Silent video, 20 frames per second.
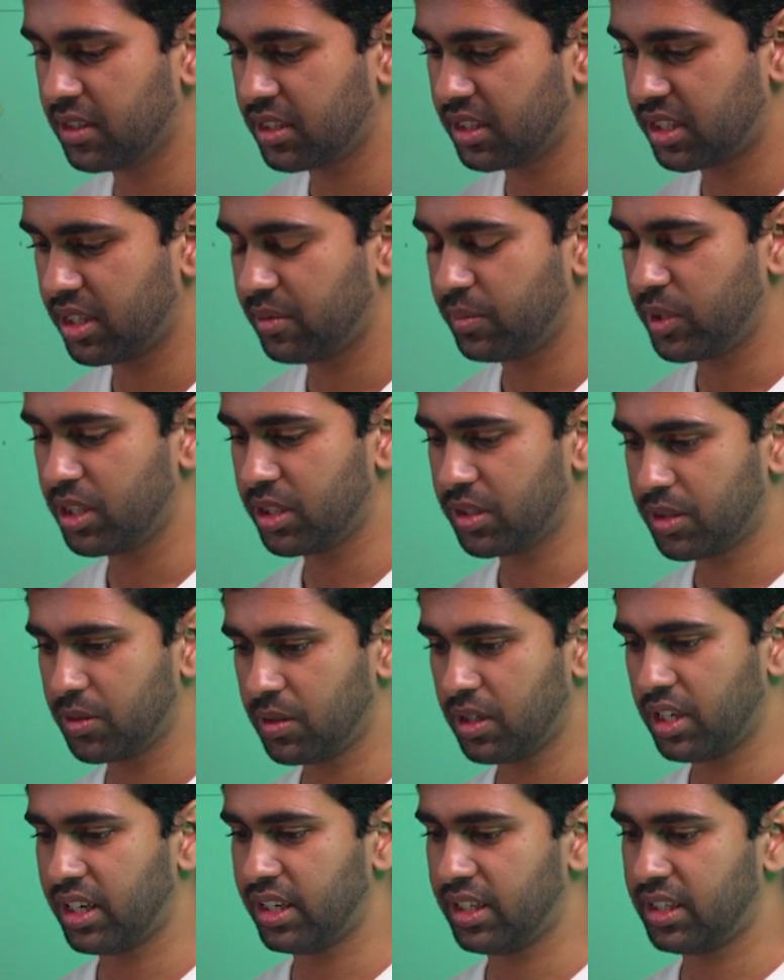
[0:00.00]
was able
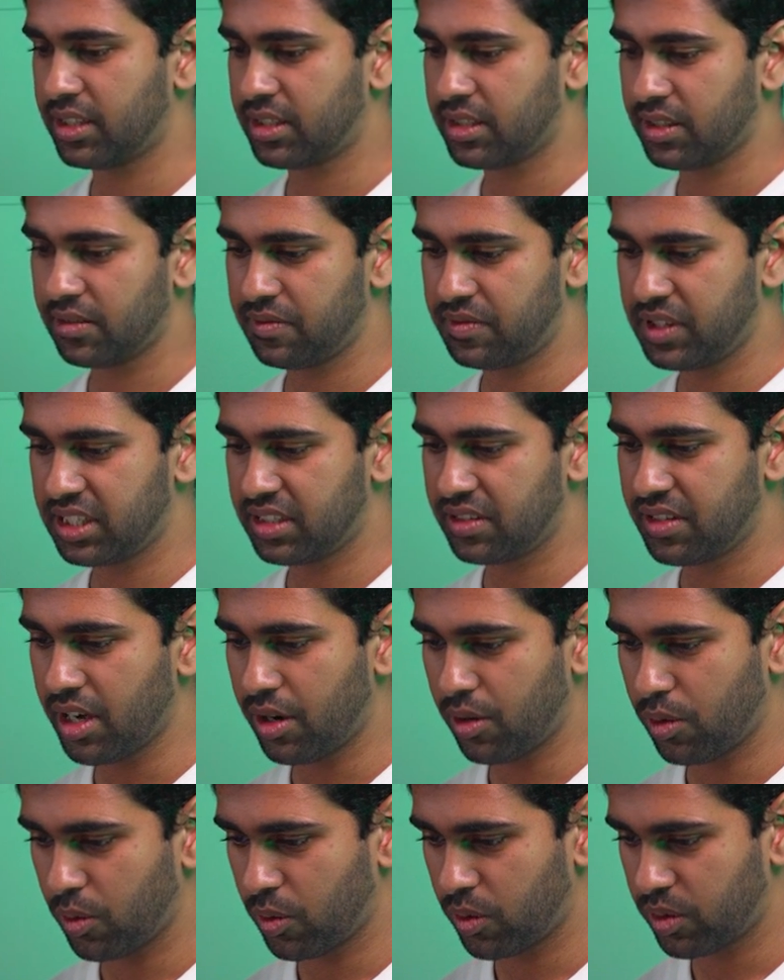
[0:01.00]
to fix
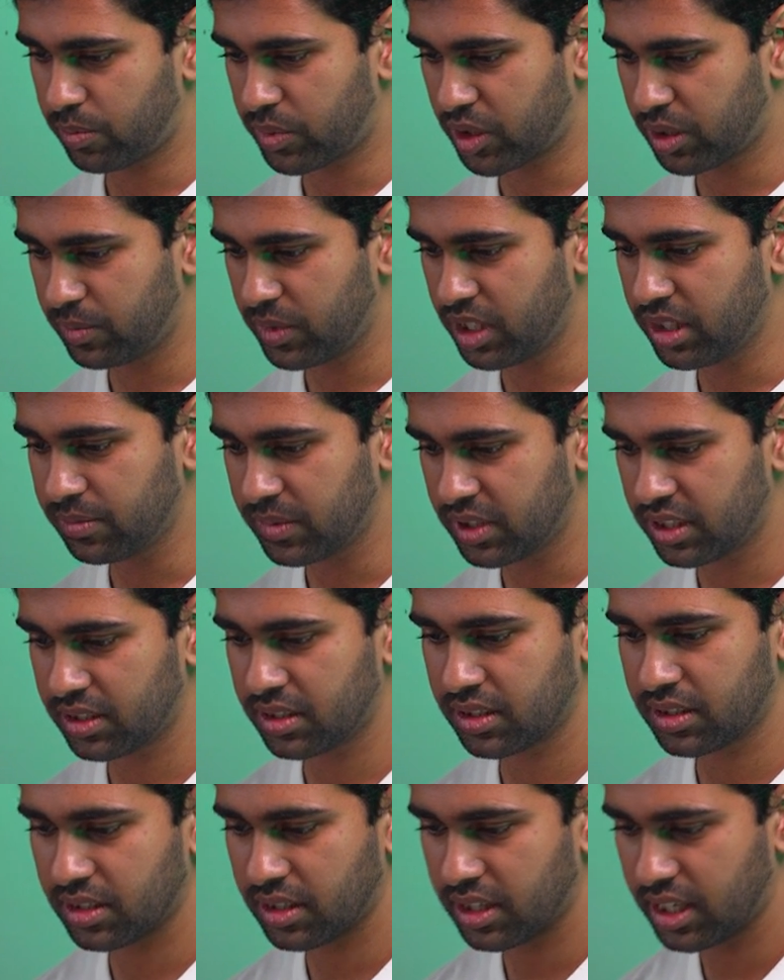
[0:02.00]
their own
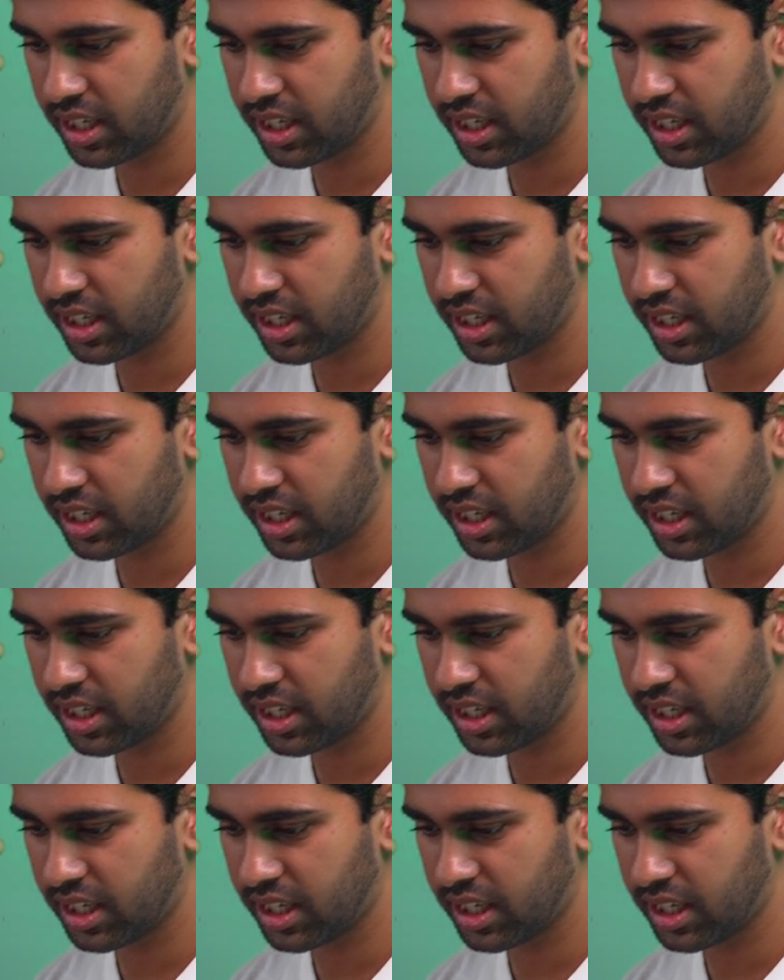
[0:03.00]
problems.